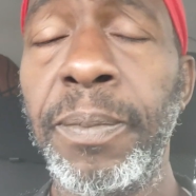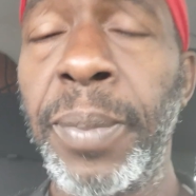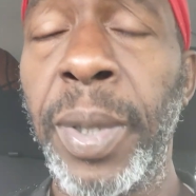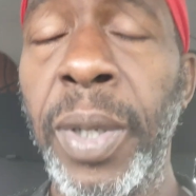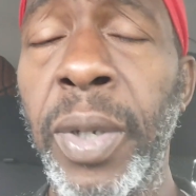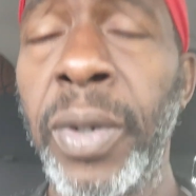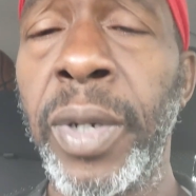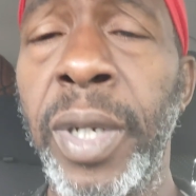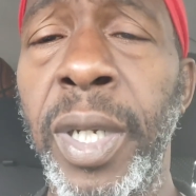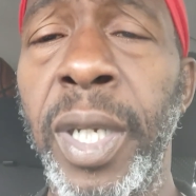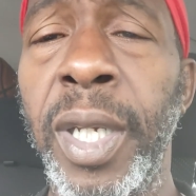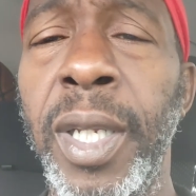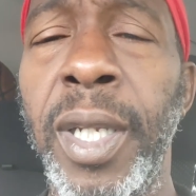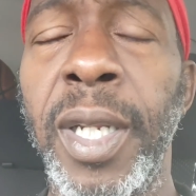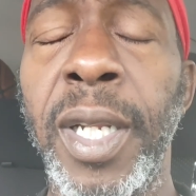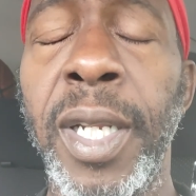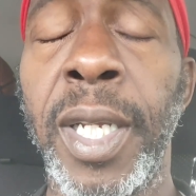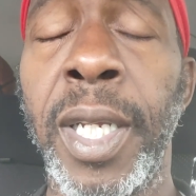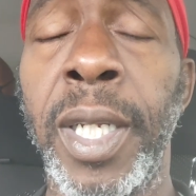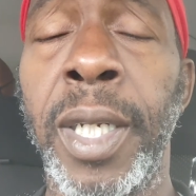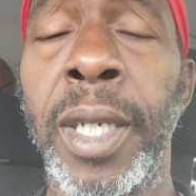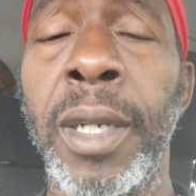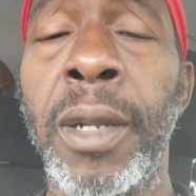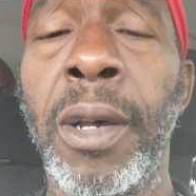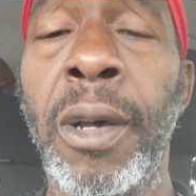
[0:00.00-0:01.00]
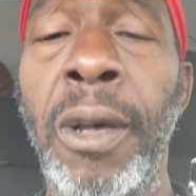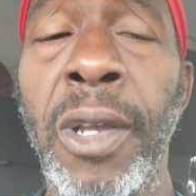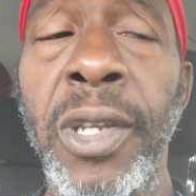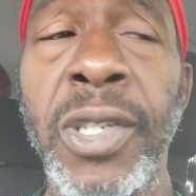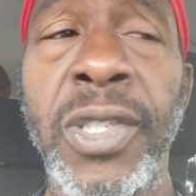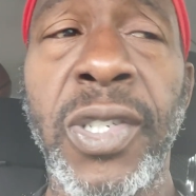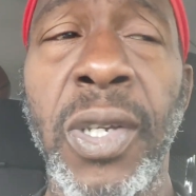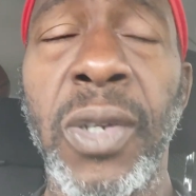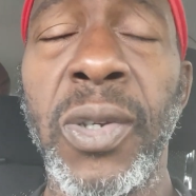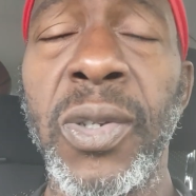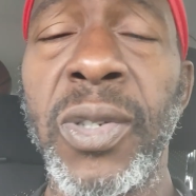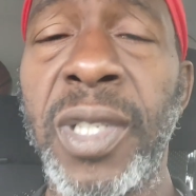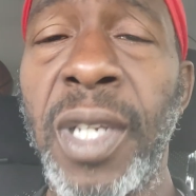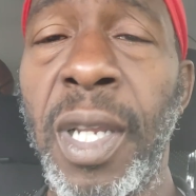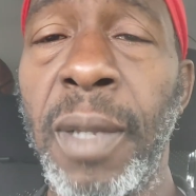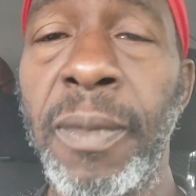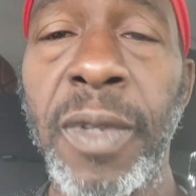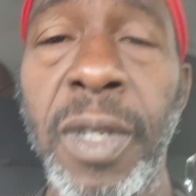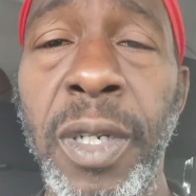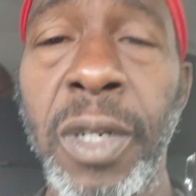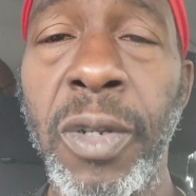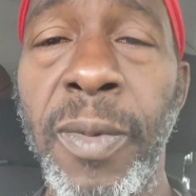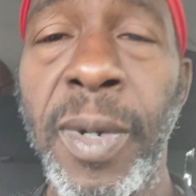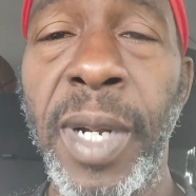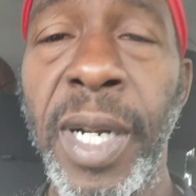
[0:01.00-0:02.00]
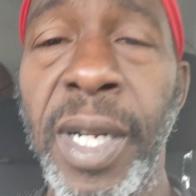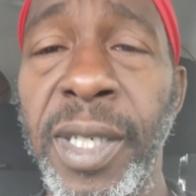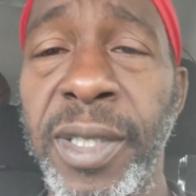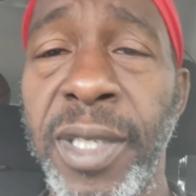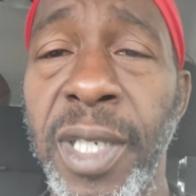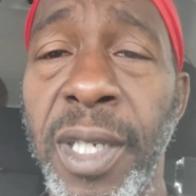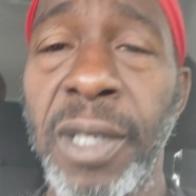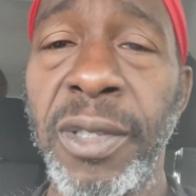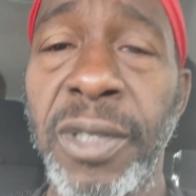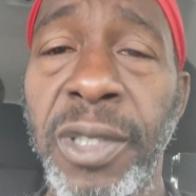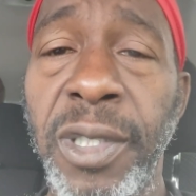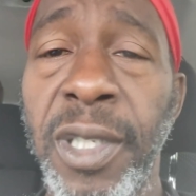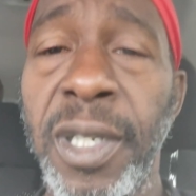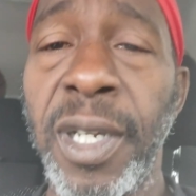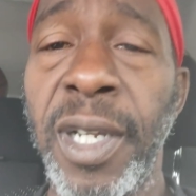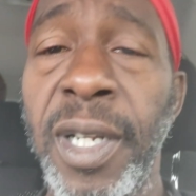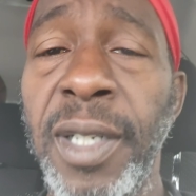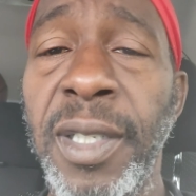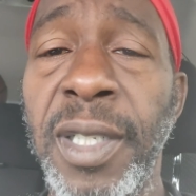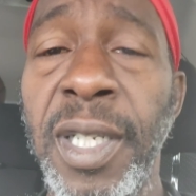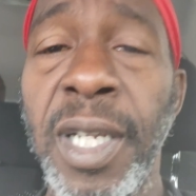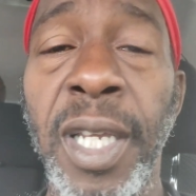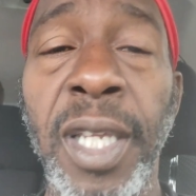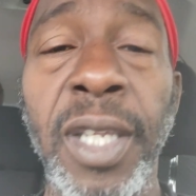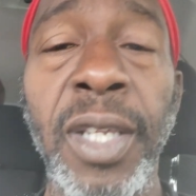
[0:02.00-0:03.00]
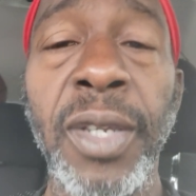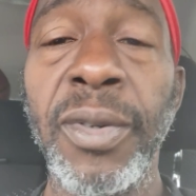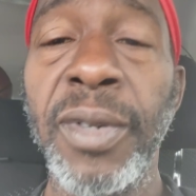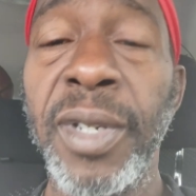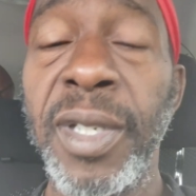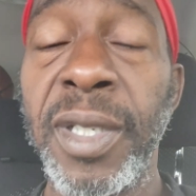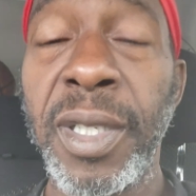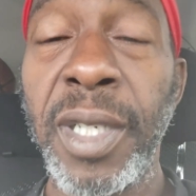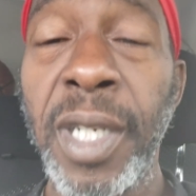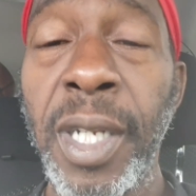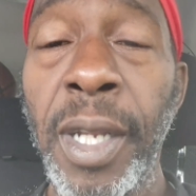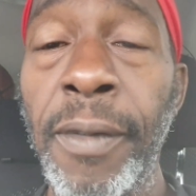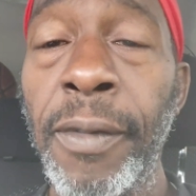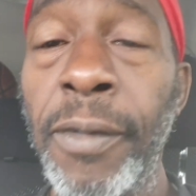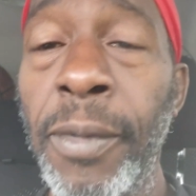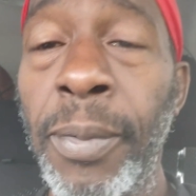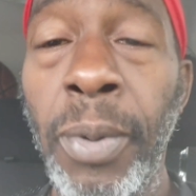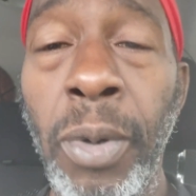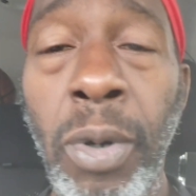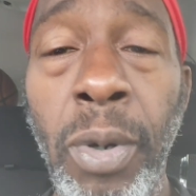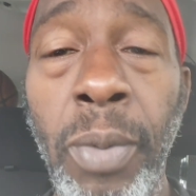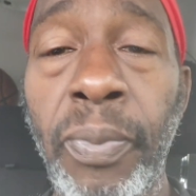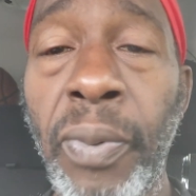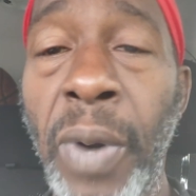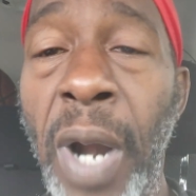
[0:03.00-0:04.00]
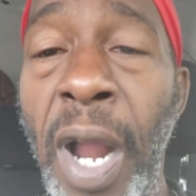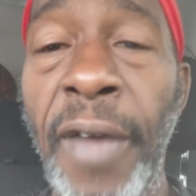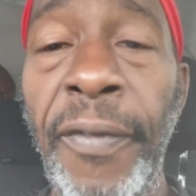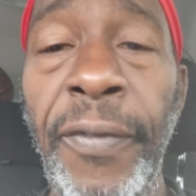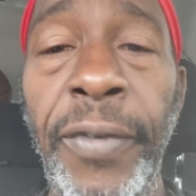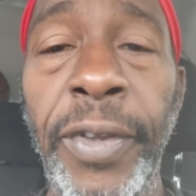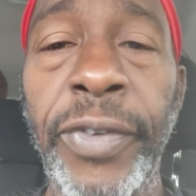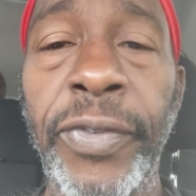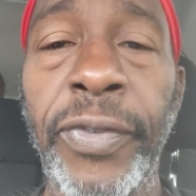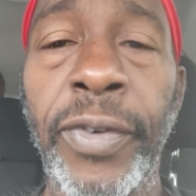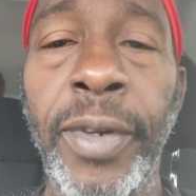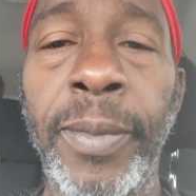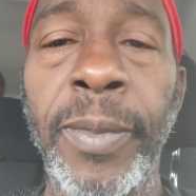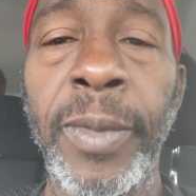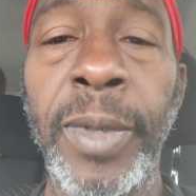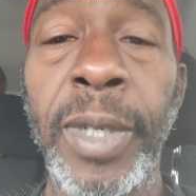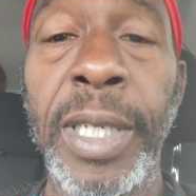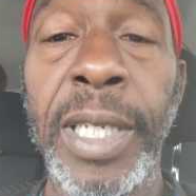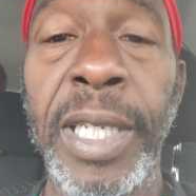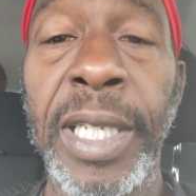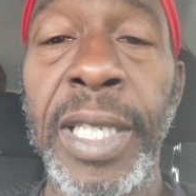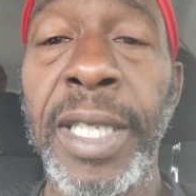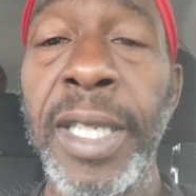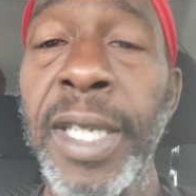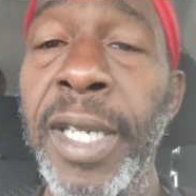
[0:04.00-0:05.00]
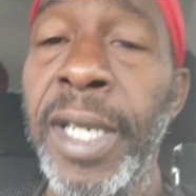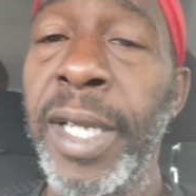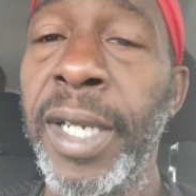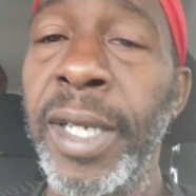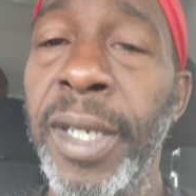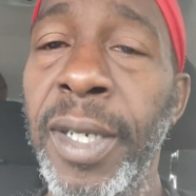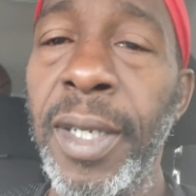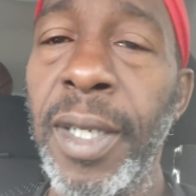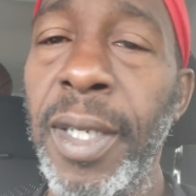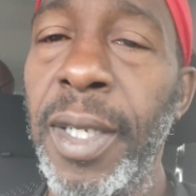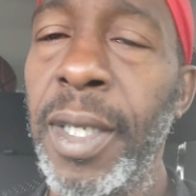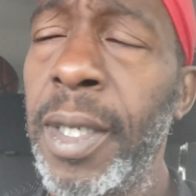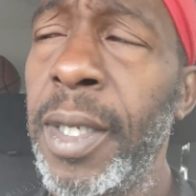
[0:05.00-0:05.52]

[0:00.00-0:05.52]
Period. And also something nobody else is gonna tell you is never pull profits from it again.